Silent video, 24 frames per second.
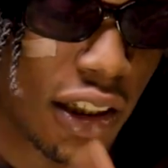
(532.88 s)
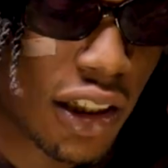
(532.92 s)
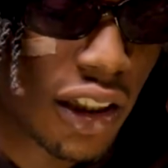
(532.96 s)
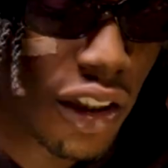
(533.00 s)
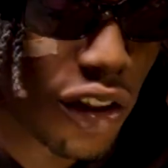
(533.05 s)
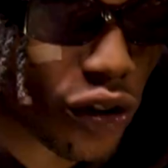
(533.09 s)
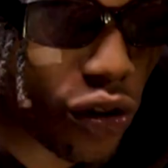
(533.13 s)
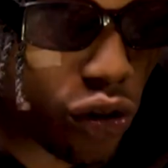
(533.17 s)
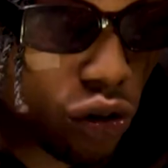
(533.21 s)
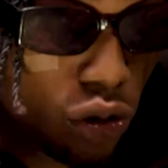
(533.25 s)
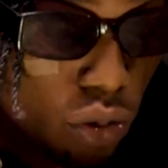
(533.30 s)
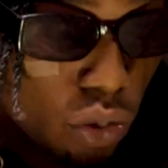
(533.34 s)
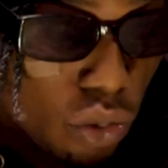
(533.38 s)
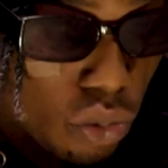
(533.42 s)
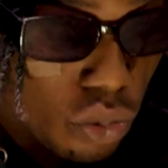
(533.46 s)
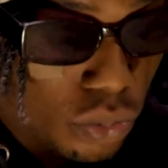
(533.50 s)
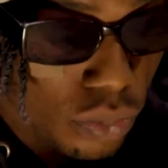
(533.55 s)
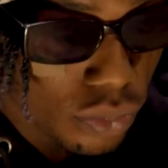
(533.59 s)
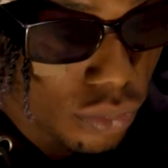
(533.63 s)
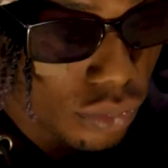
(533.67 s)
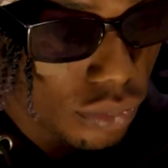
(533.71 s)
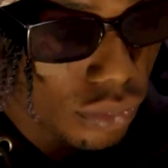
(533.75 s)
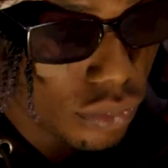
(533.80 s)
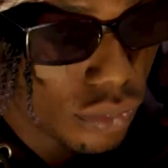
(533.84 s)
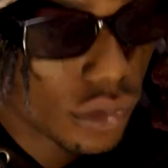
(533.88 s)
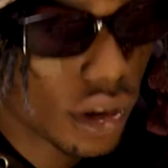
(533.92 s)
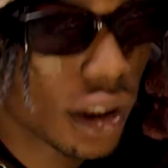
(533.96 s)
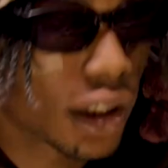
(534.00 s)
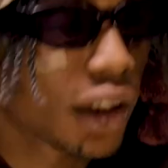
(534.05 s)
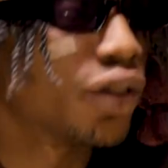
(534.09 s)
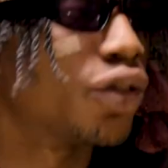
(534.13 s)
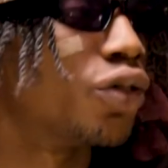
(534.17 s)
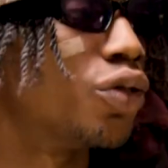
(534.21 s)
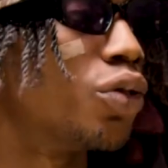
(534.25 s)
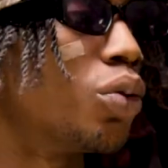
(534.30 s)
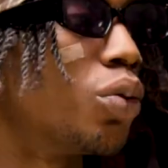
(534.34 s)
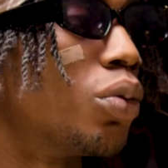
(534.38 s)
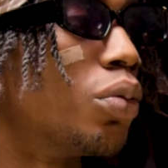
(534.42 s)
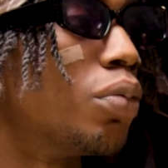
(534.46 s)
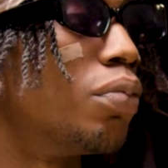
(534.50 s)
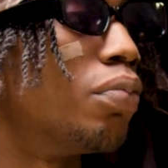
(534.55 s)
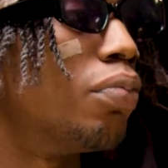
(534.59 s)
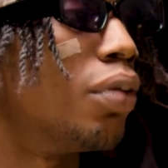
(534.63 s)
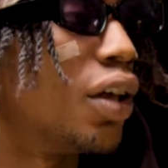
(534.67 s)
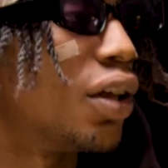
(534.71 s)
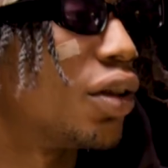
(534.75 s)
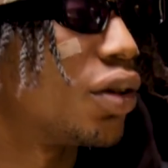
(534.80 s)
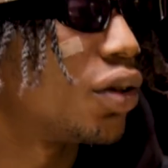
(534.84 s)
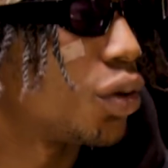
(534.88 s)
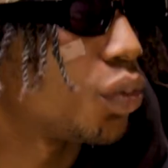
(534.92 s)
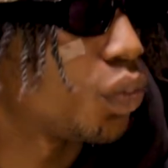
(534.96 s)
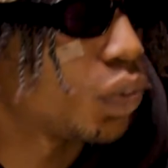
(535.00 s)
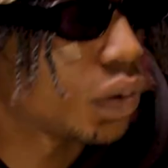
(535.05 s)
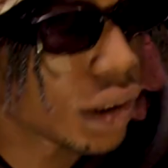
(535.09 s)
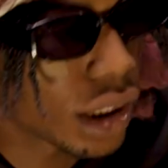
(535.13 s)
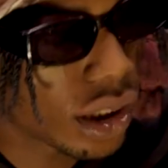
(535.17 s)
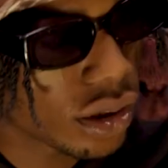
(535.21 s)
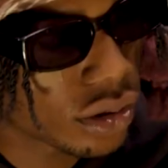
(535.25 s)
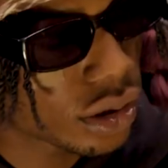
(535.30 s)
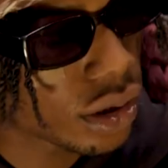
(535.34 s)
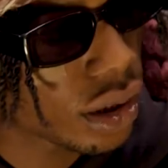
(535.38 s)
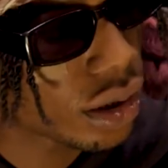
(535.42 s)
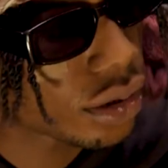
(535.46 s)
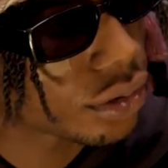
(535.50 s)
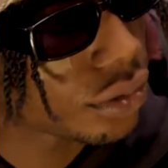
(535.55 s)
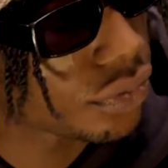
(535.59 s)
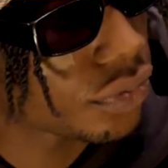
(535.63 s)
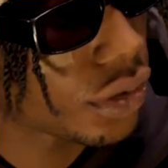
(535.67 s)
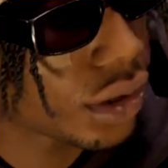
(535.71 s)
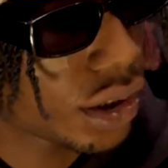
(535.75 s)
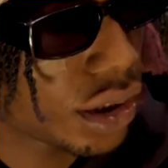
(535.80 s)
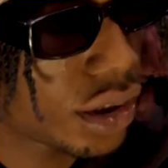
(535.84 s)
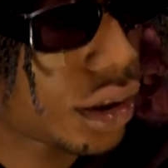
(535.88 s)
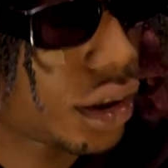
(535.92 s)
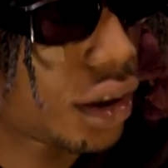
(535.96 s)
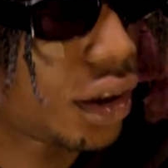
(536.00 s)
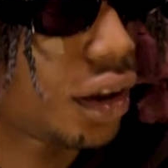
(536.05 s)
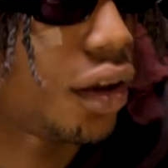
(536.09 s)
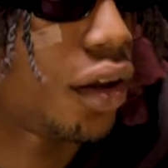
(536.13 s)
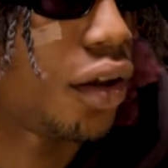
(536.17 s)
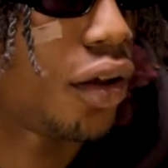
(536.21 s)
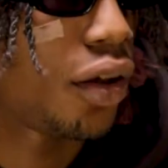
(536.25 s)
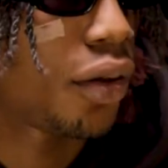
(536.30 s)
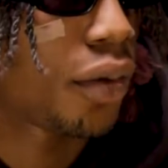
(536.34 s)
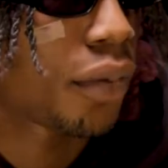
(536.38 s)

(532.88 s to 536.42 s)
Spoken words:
it is true. There's no blessing without sacrifice. Yeah.